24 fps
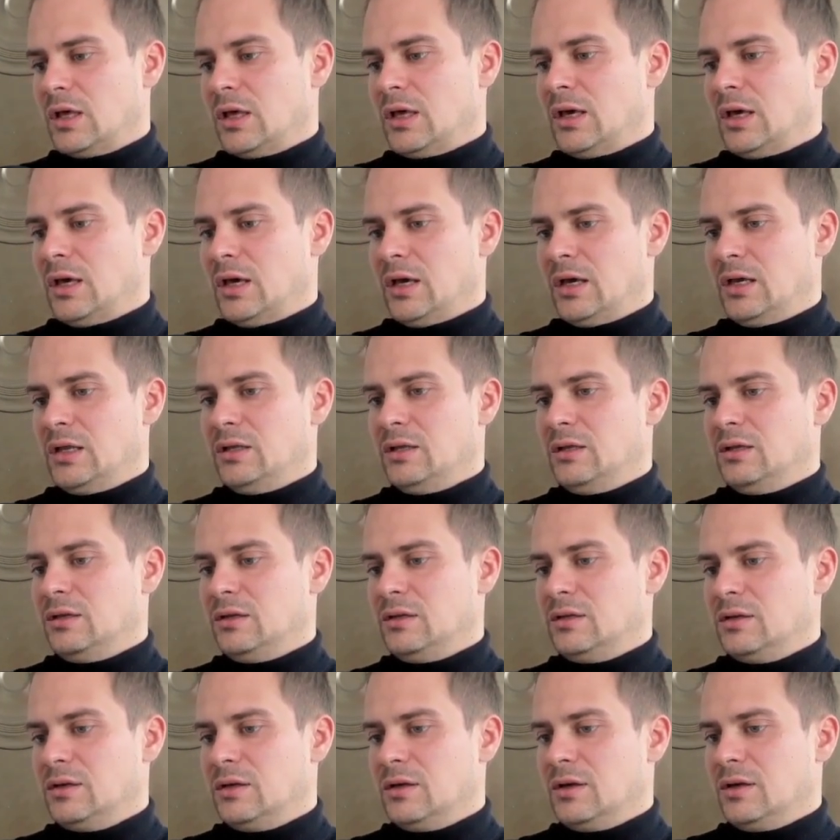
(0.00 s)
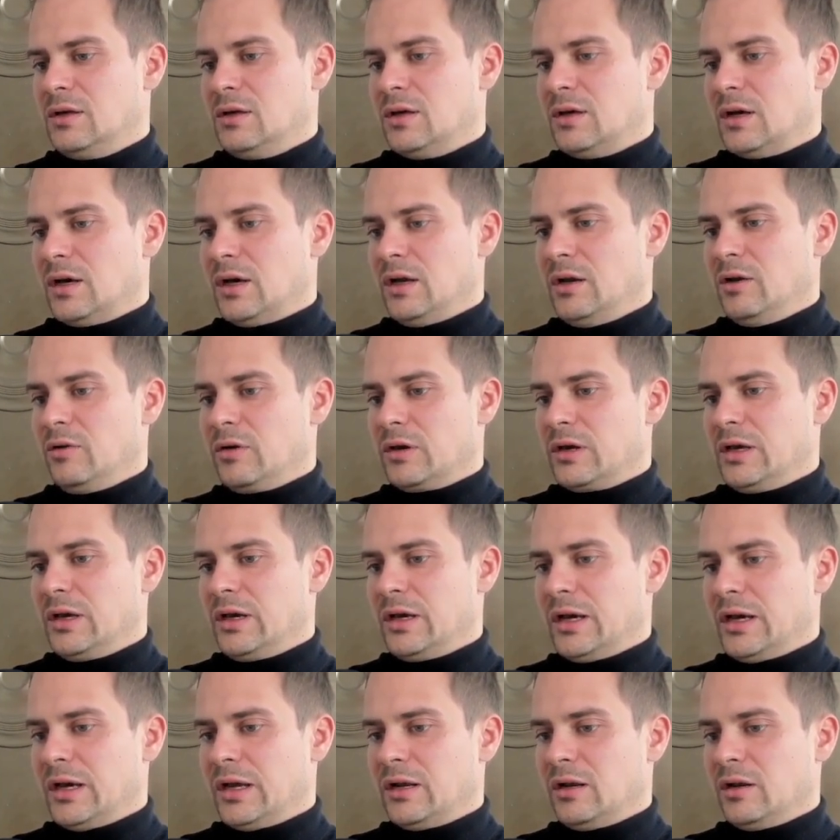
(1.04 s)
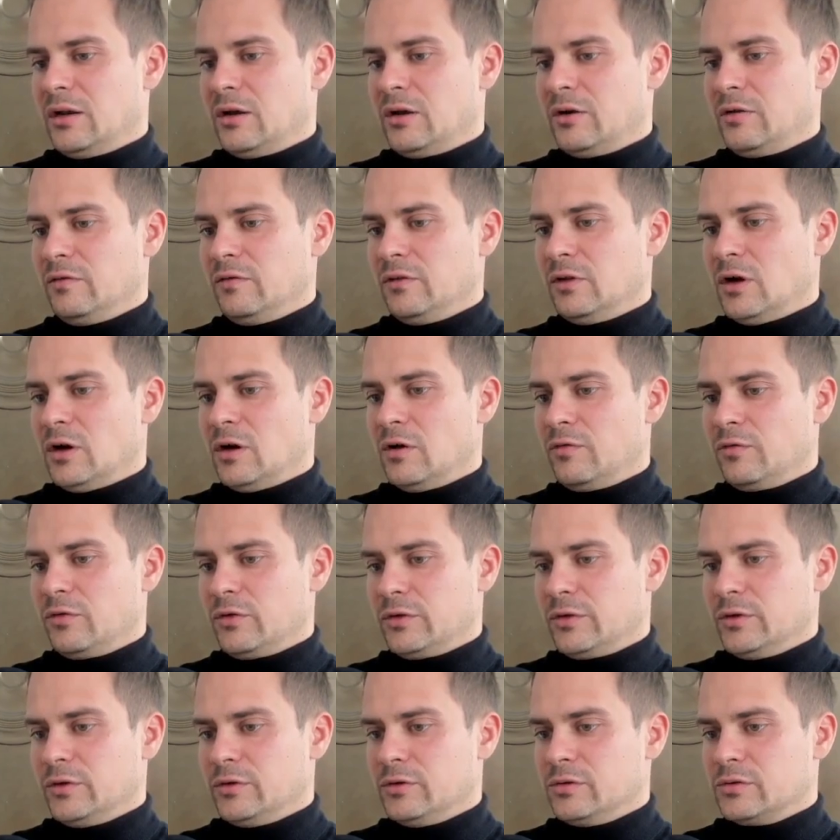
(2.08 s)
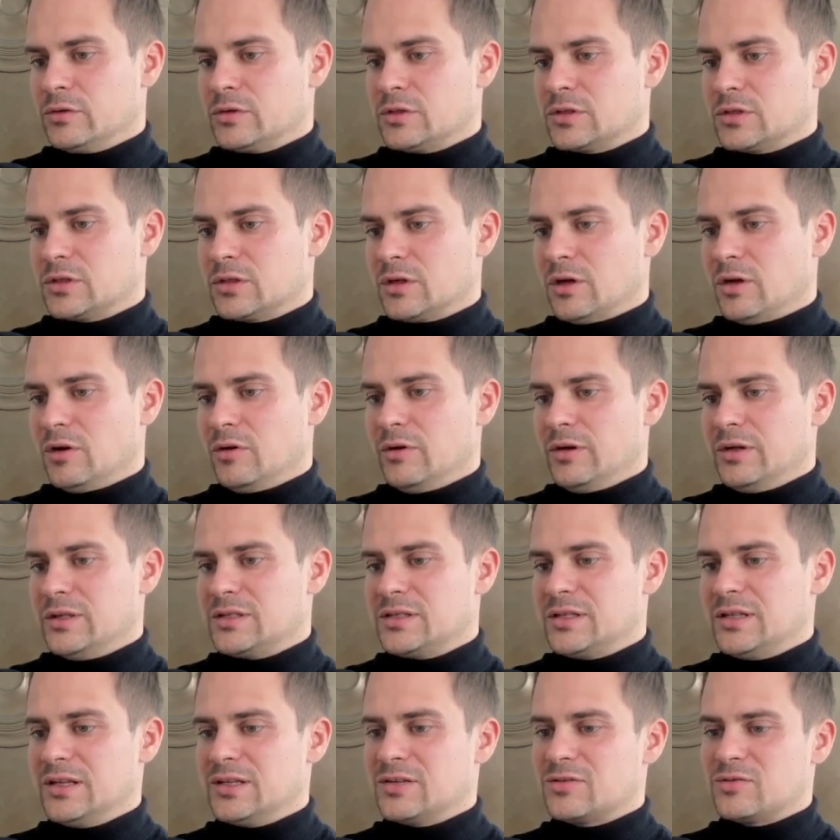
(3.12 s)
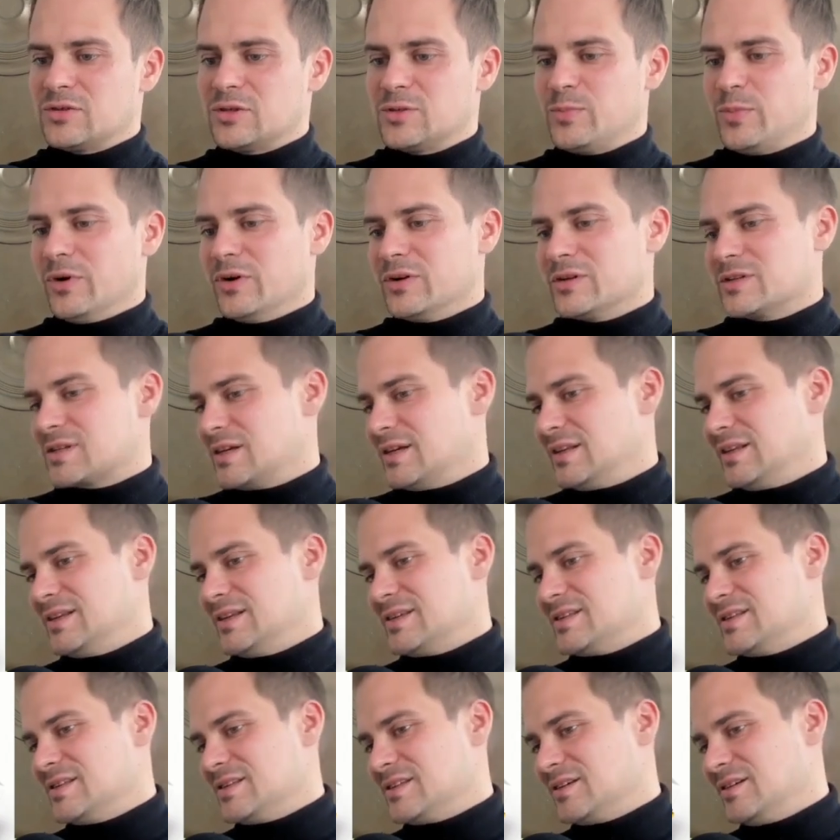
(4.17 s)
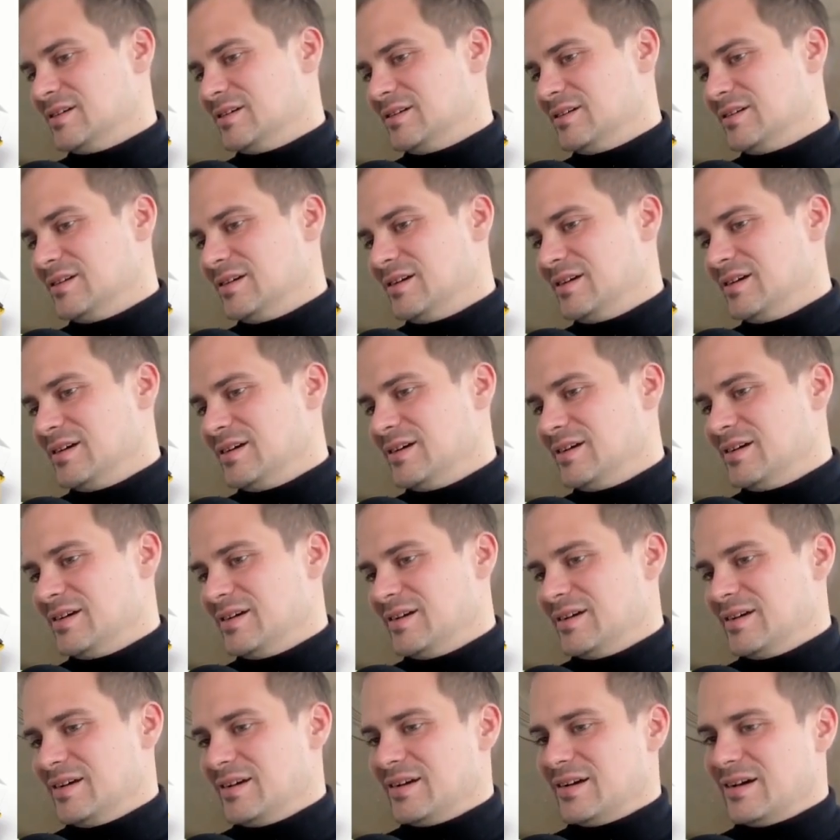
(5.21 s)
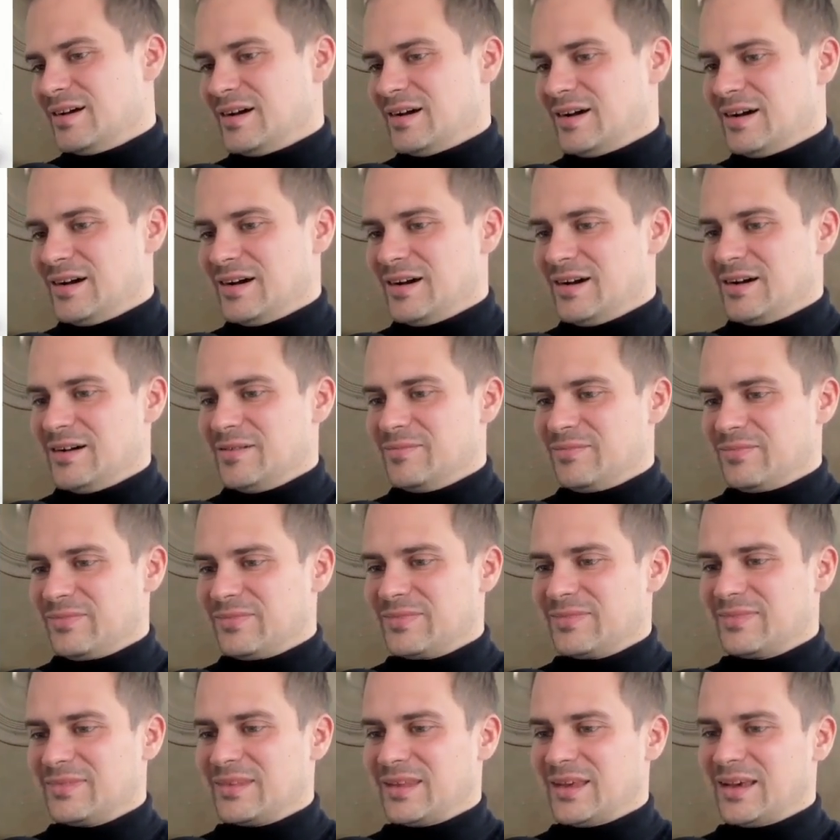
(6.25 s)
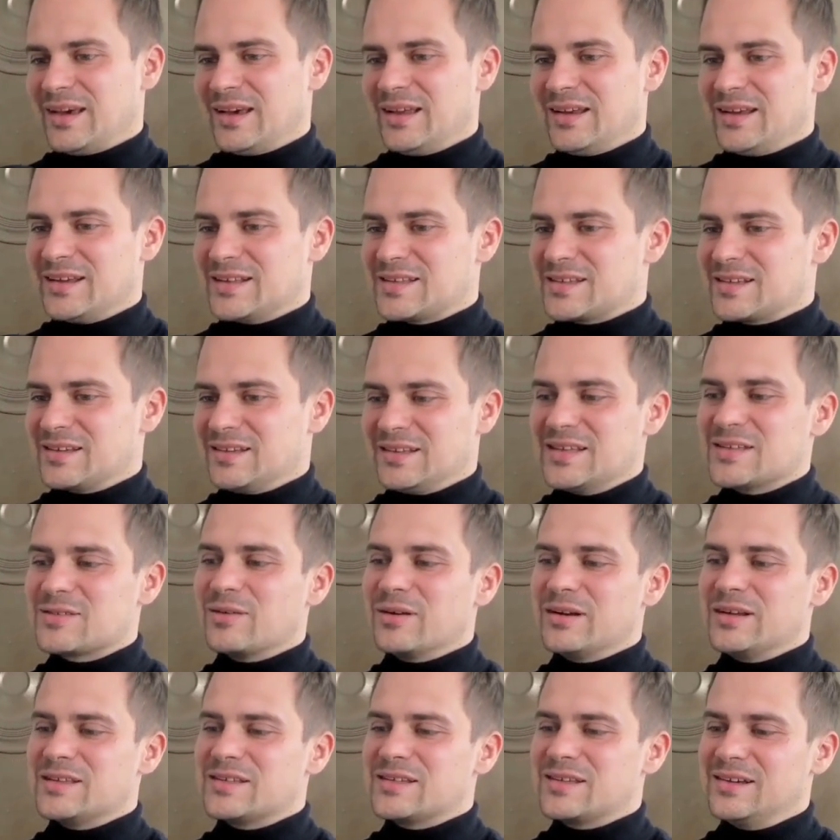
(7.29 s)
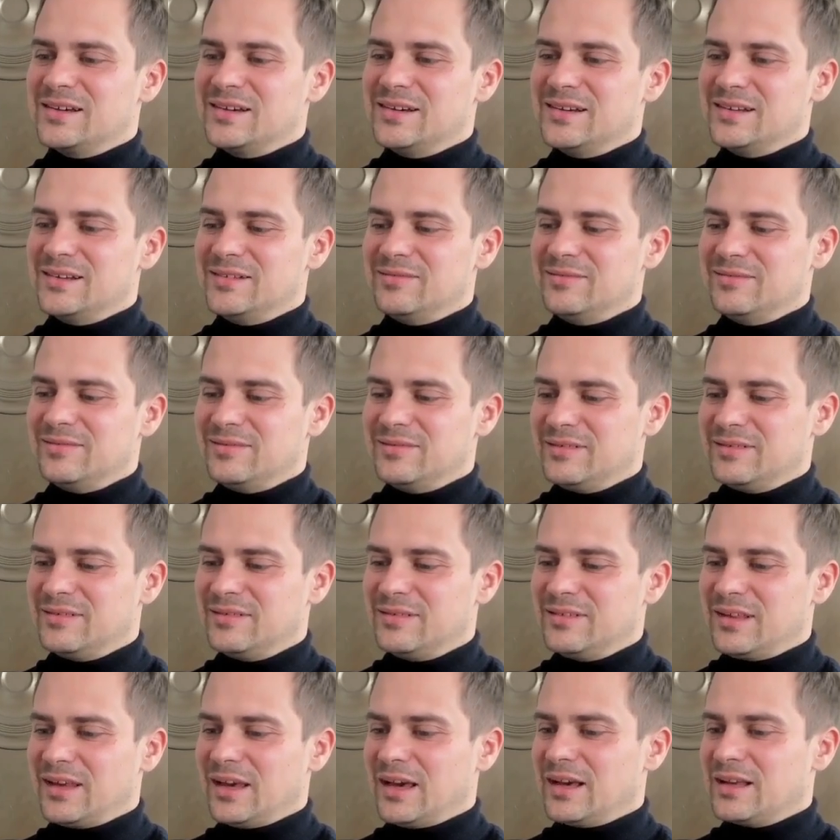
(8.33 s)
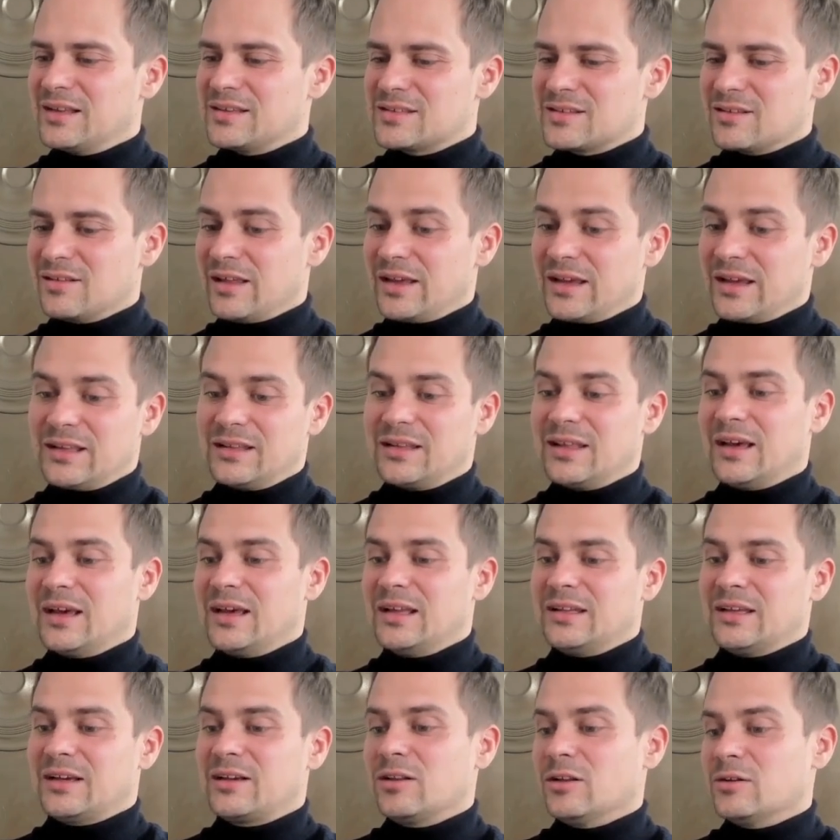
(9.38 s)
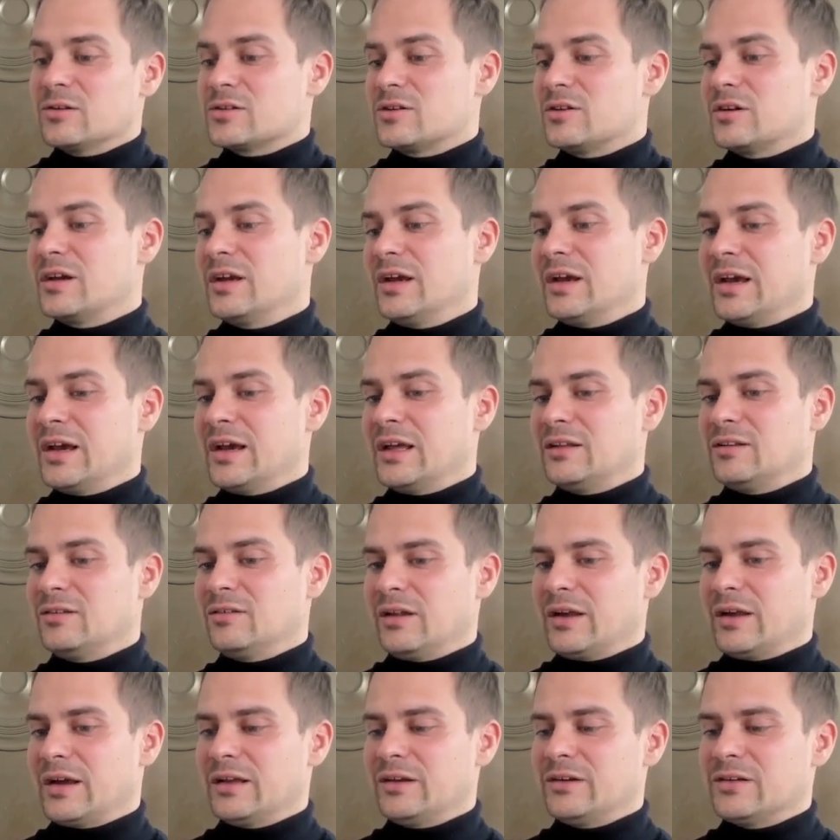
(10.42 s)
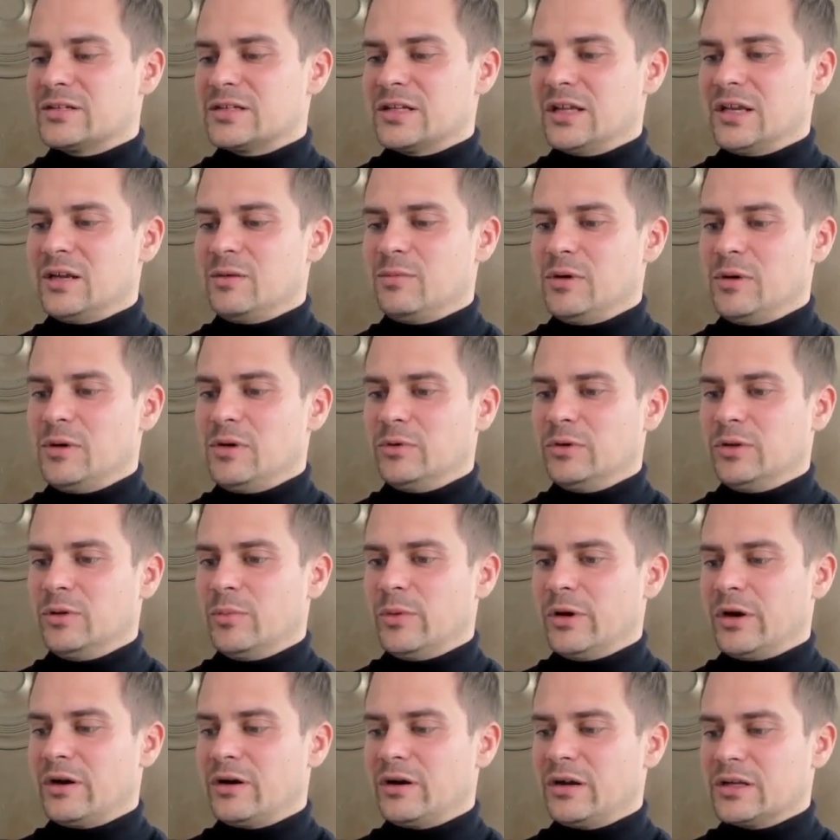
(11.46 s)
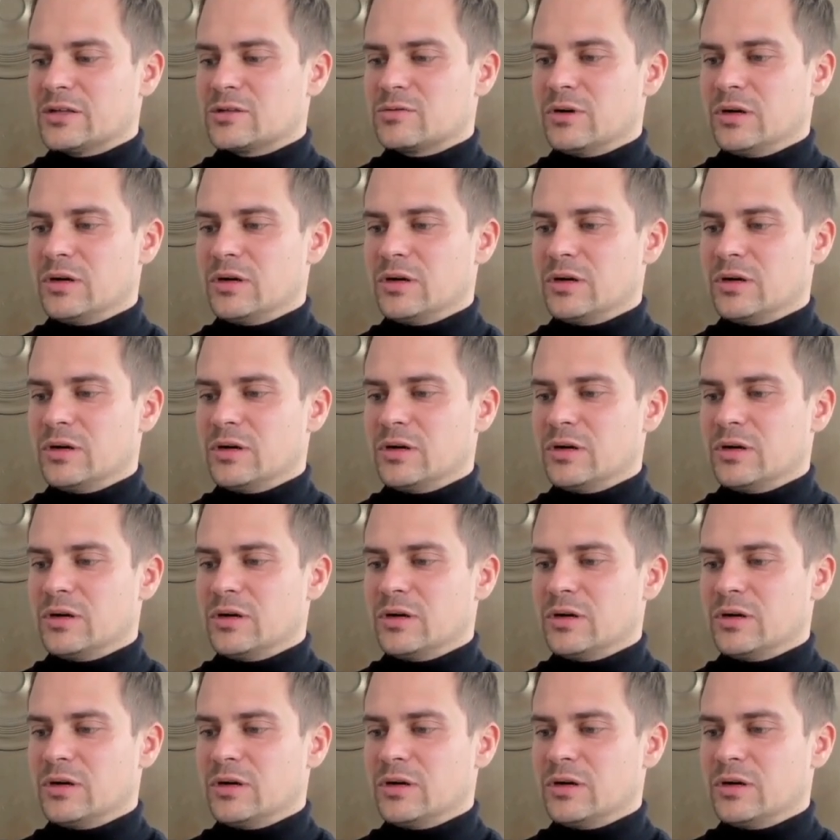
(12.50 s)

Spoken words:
And I know you can get a lot of love with those. Oh, incident response good. This is good. Yeah, that's good. This one is good. Yeah, so like the closer you can get to like understanding people, the better. That's